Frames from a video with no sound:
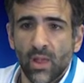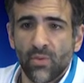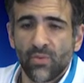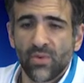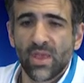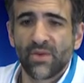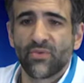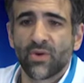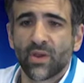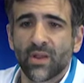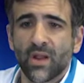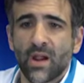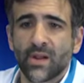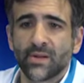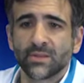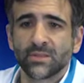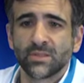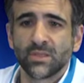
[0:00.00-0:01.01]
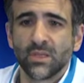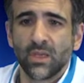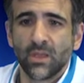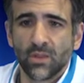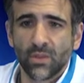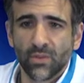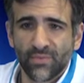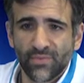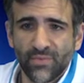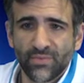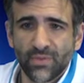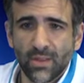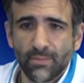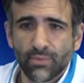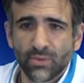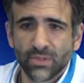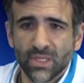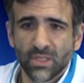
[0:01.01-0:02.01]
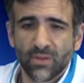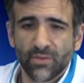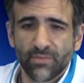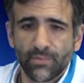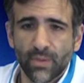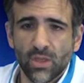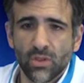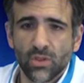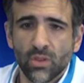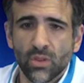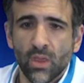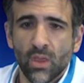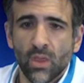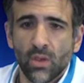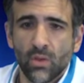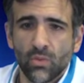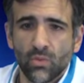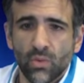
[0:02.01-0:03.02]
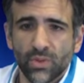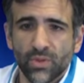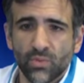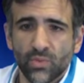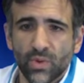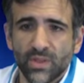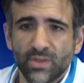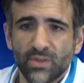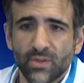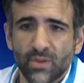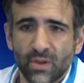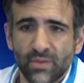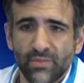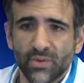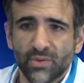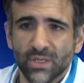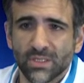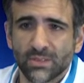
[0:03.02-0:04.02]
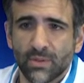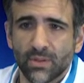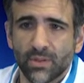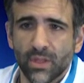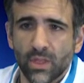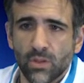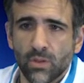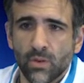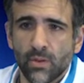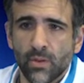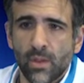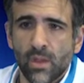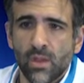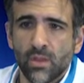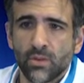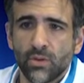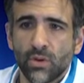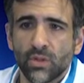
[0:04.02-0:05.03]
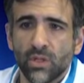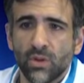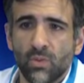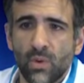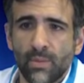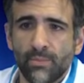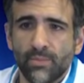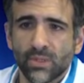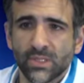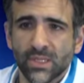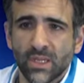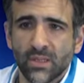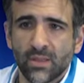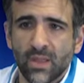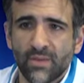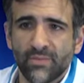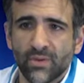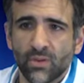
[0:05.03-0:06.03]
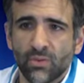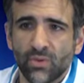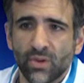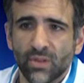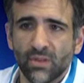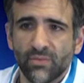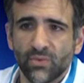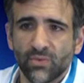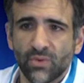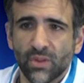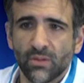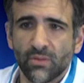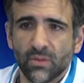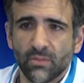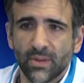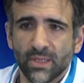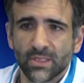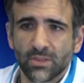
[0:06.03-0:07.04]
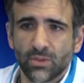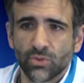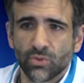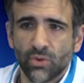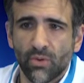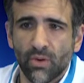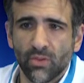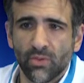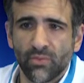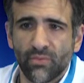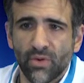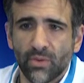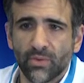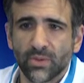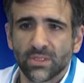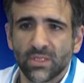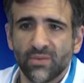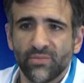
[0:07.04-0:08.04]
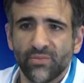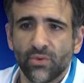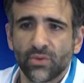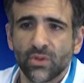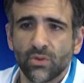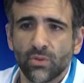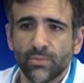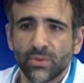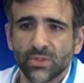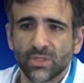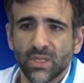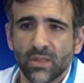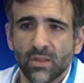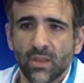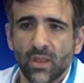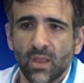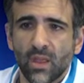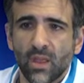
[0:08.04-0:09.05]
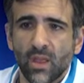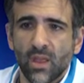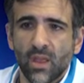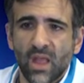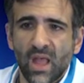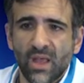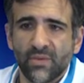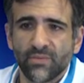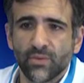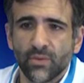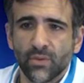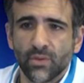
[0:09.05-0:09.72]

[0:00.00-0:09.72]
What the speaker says: we have recurrence in 15% of patients who underwent liver transplantation. 31% have a curative treatment by surgery or radiofrequency. 42% have